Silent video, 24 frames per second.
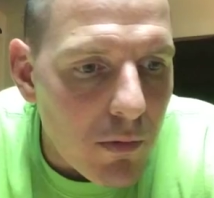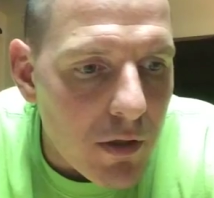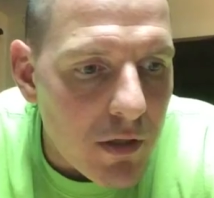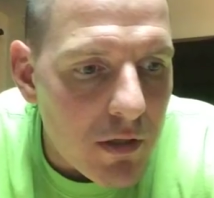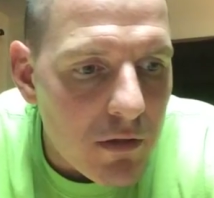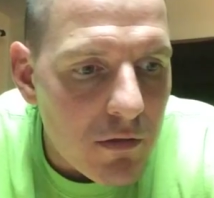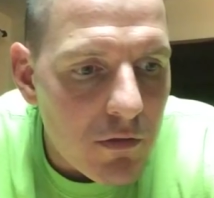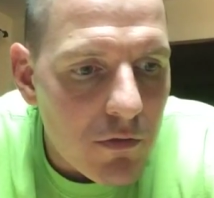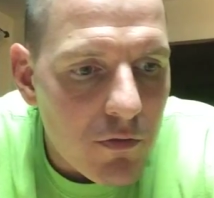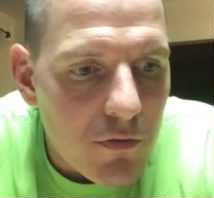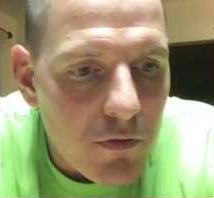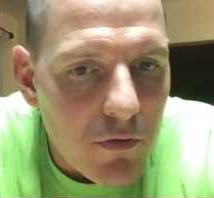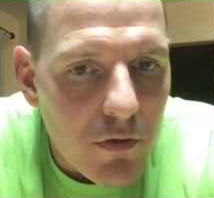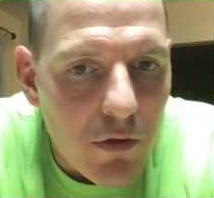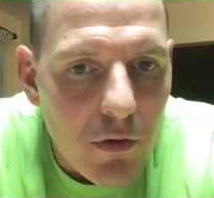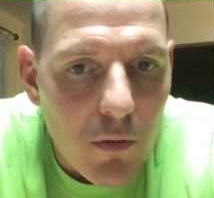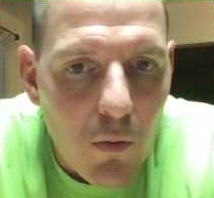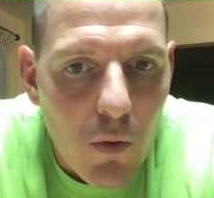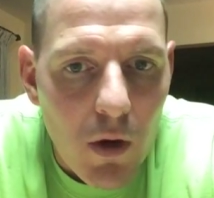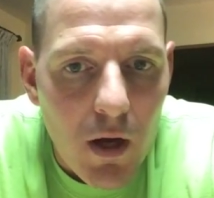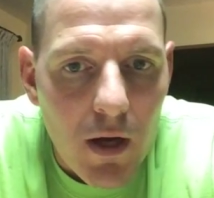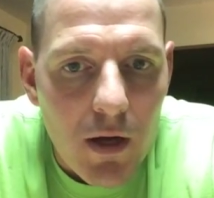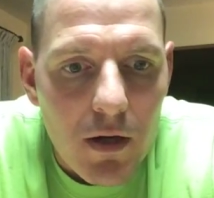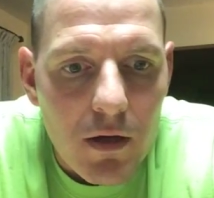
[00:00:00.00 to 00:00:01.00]
buddies for a
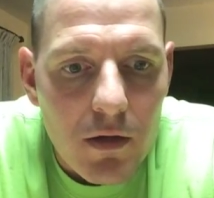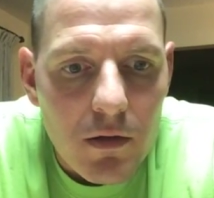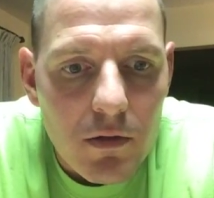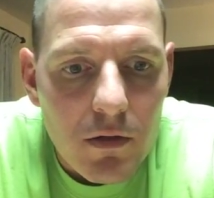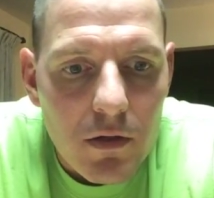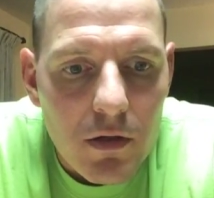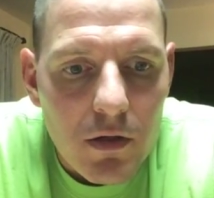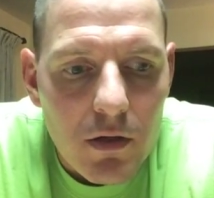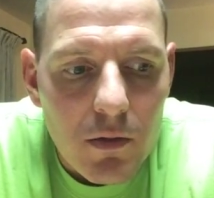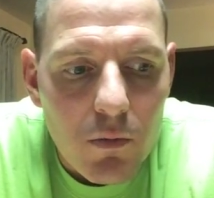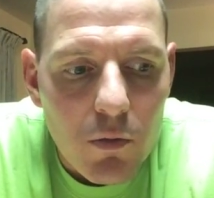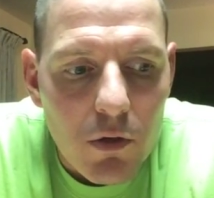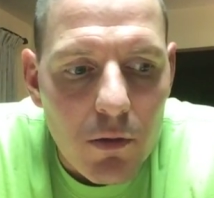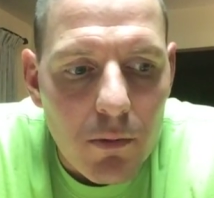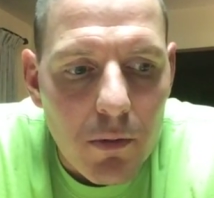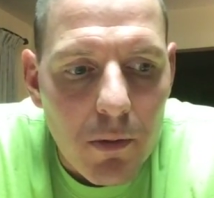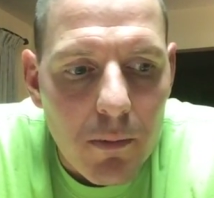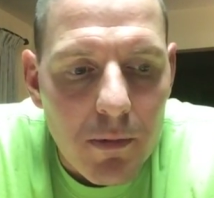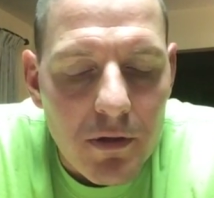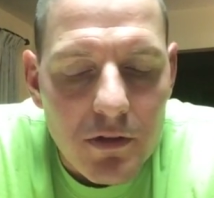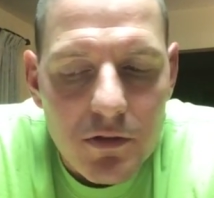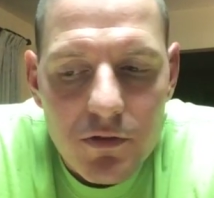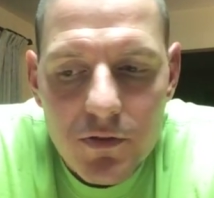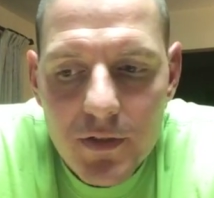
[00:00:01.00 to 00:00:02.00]
while, uh, one of
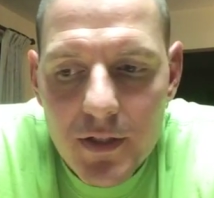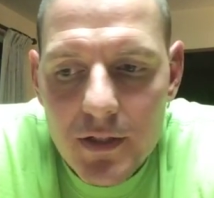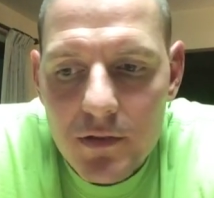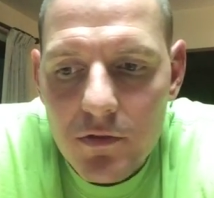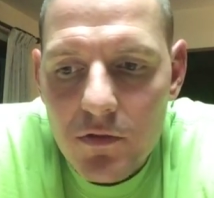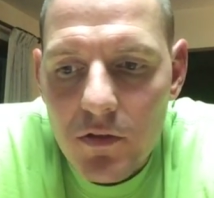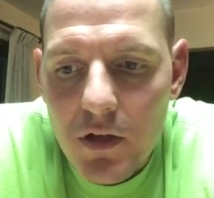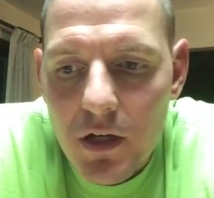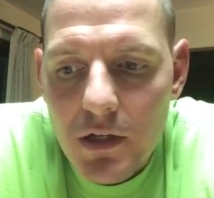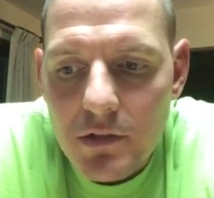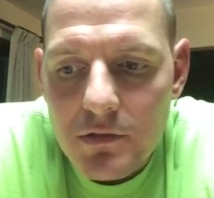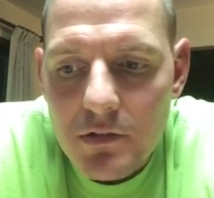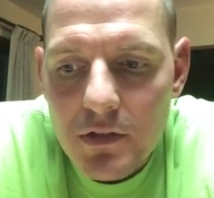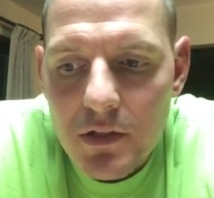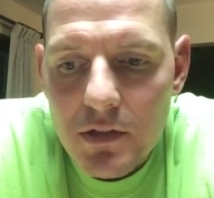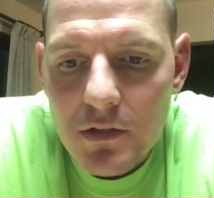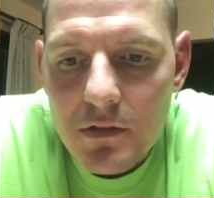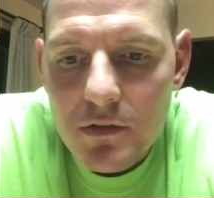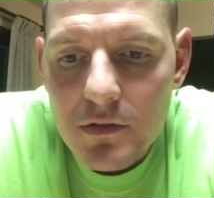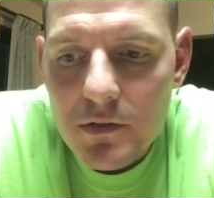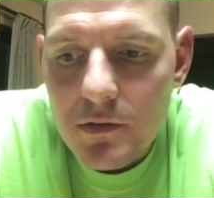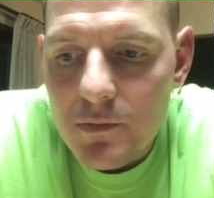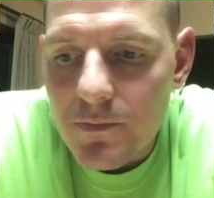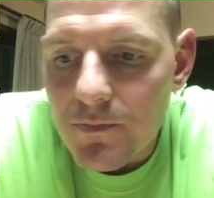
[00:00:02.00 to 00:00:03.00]
my best friends,
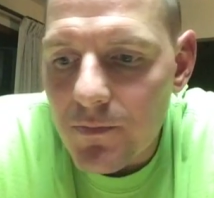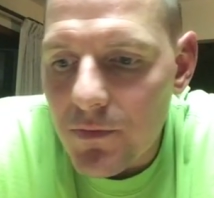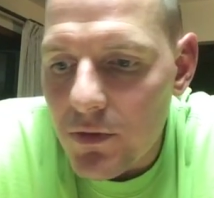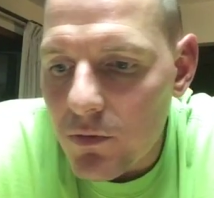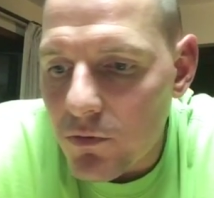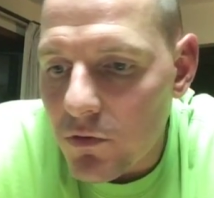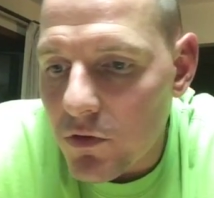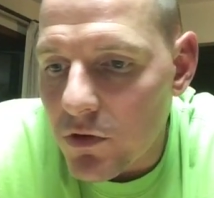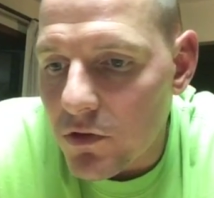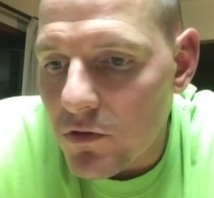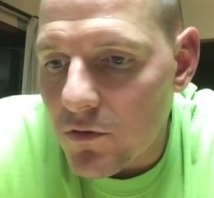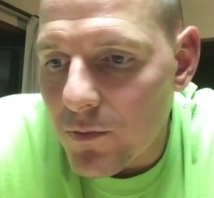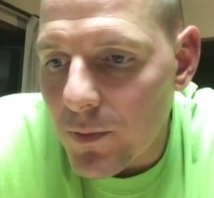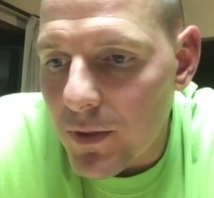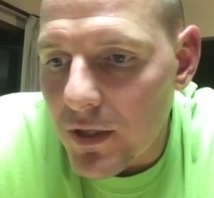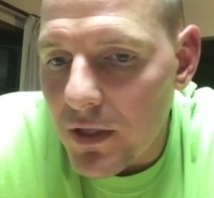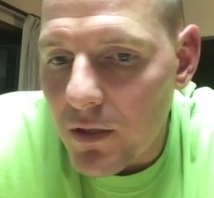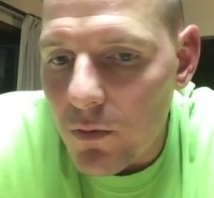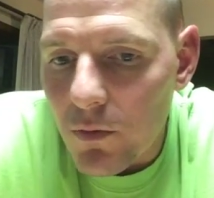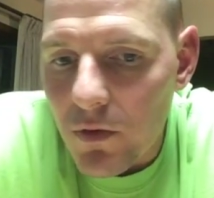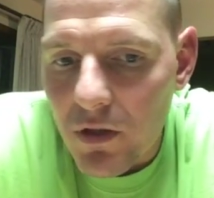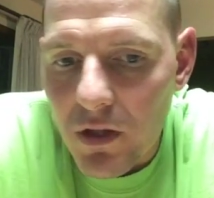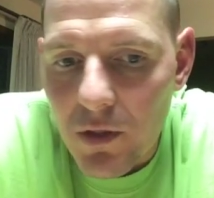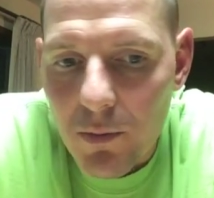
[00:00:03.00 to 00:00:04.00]
Dantes. It was good
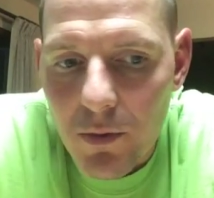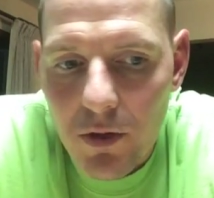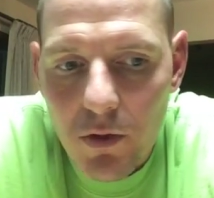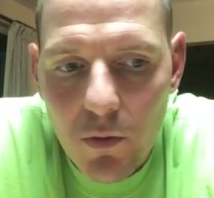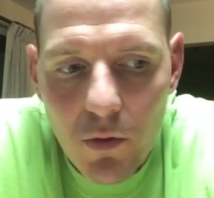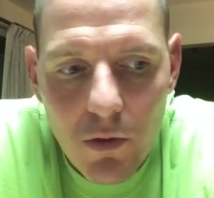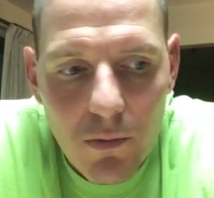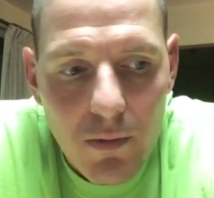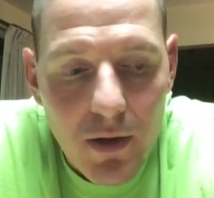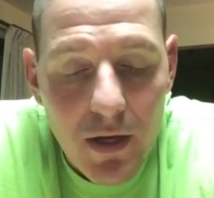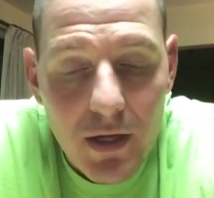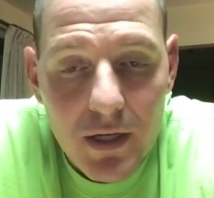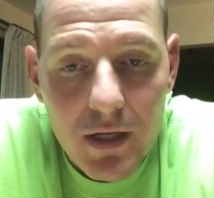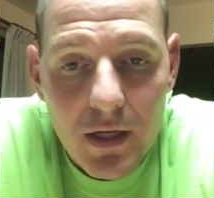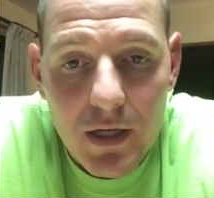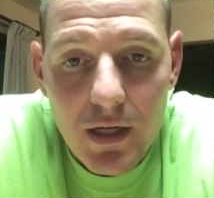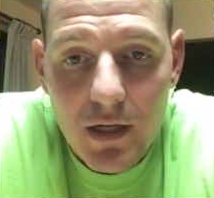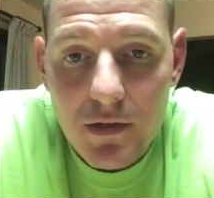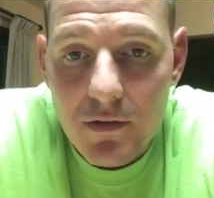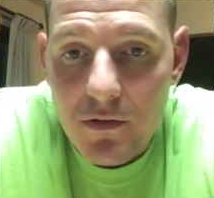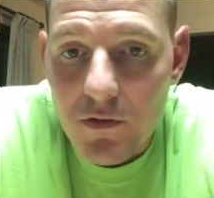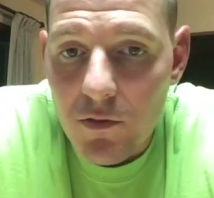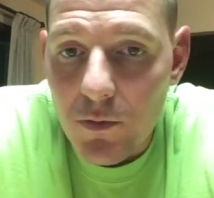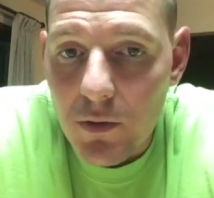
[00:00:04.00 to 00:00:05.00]
speaking with him on the way back. I
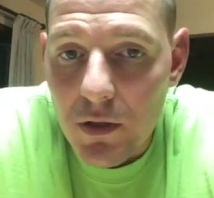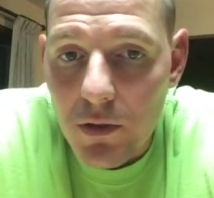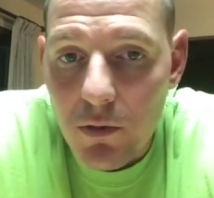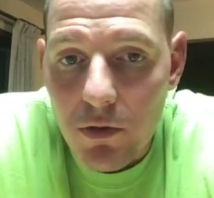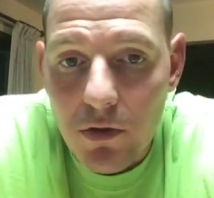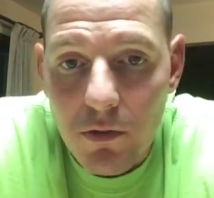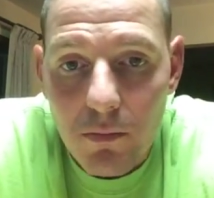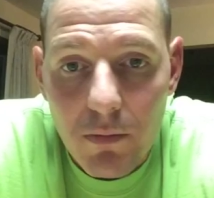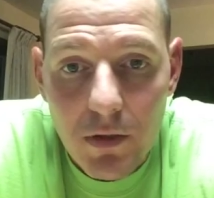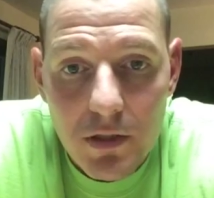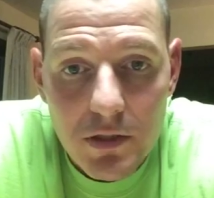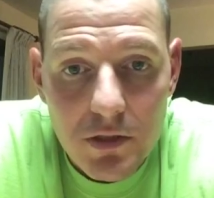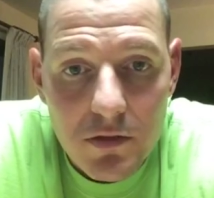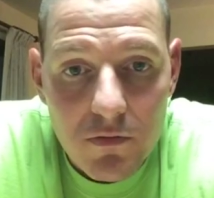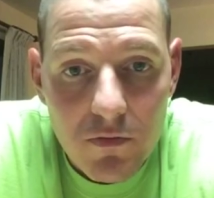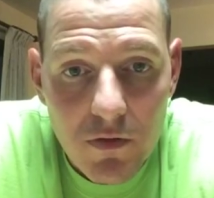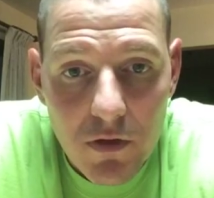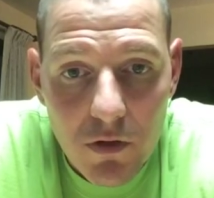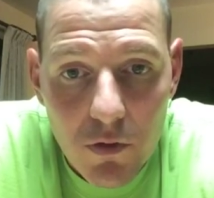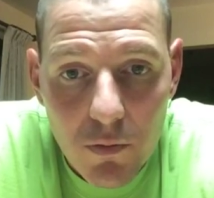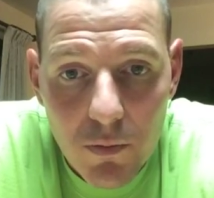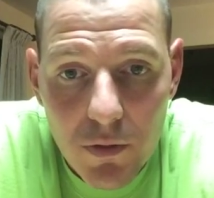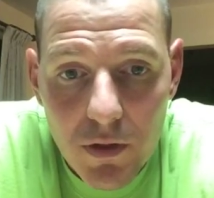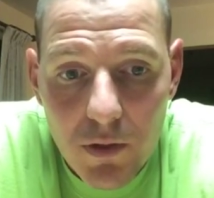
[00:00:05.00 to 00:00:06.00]
got to speak with a bunch of
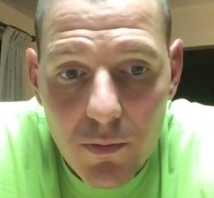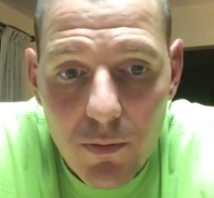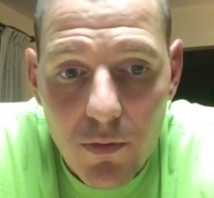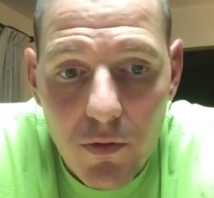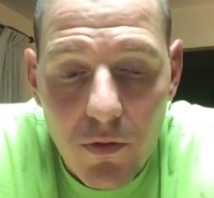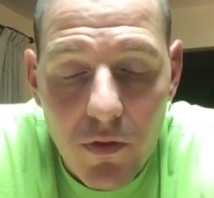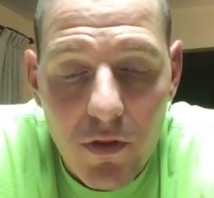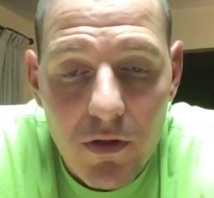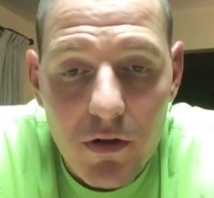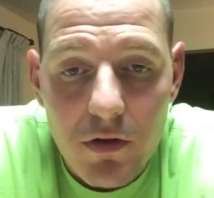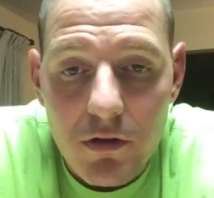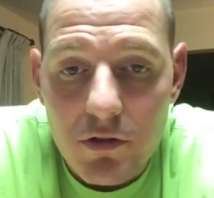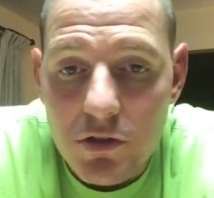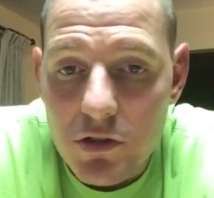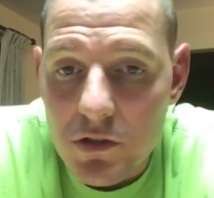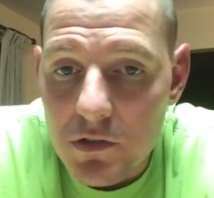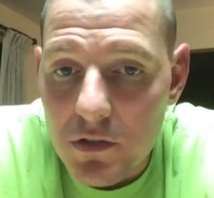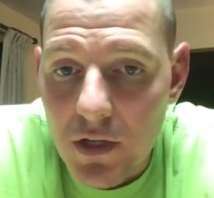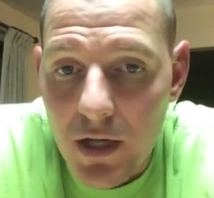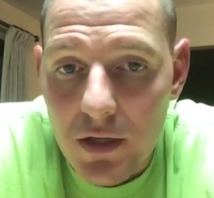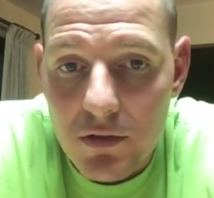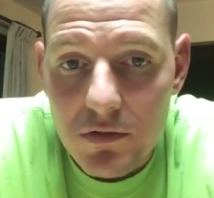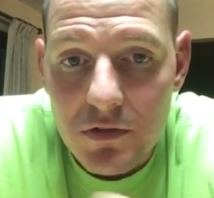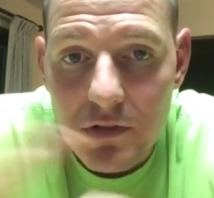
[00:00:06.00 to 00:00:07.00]
other people that are
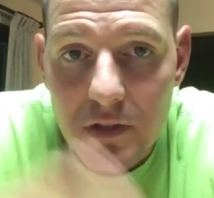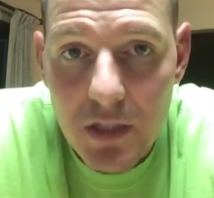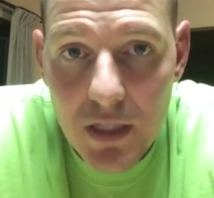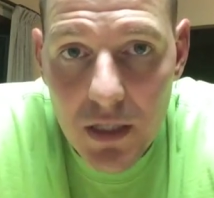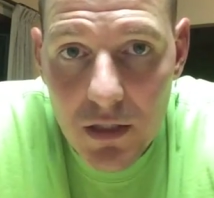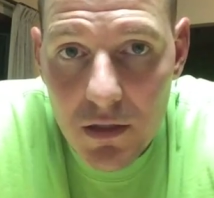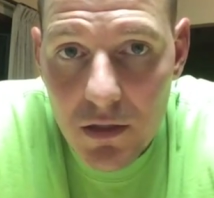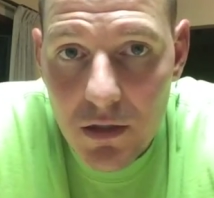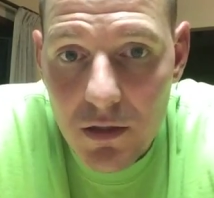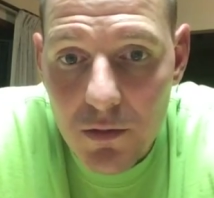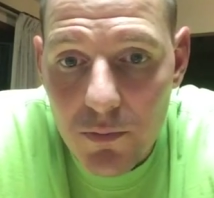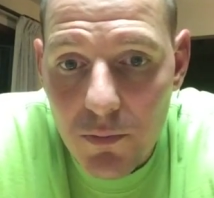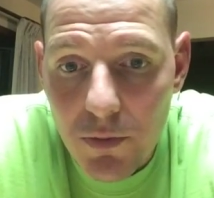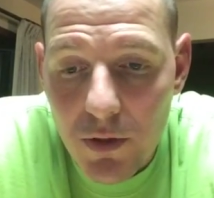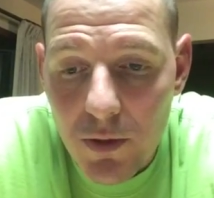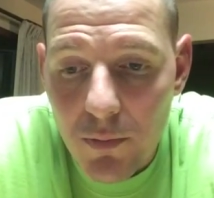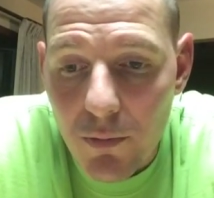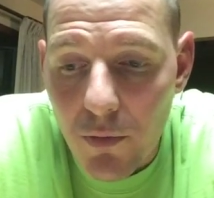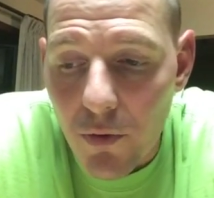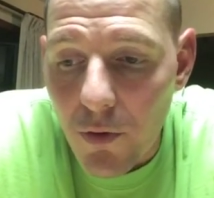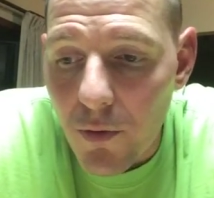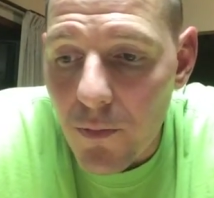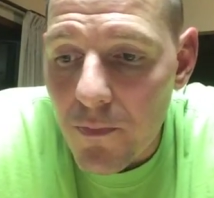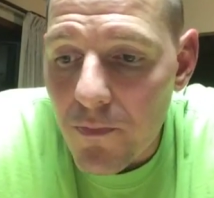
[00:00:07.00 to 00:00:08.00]
just outstanding
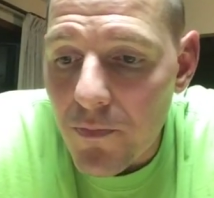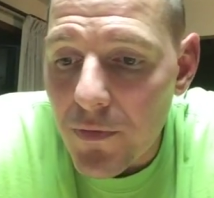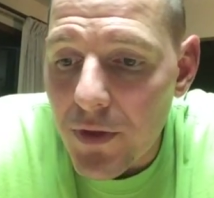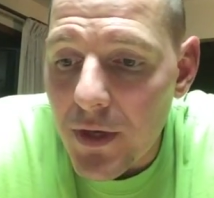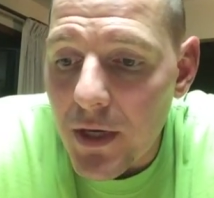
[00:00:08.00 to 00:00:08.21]
people.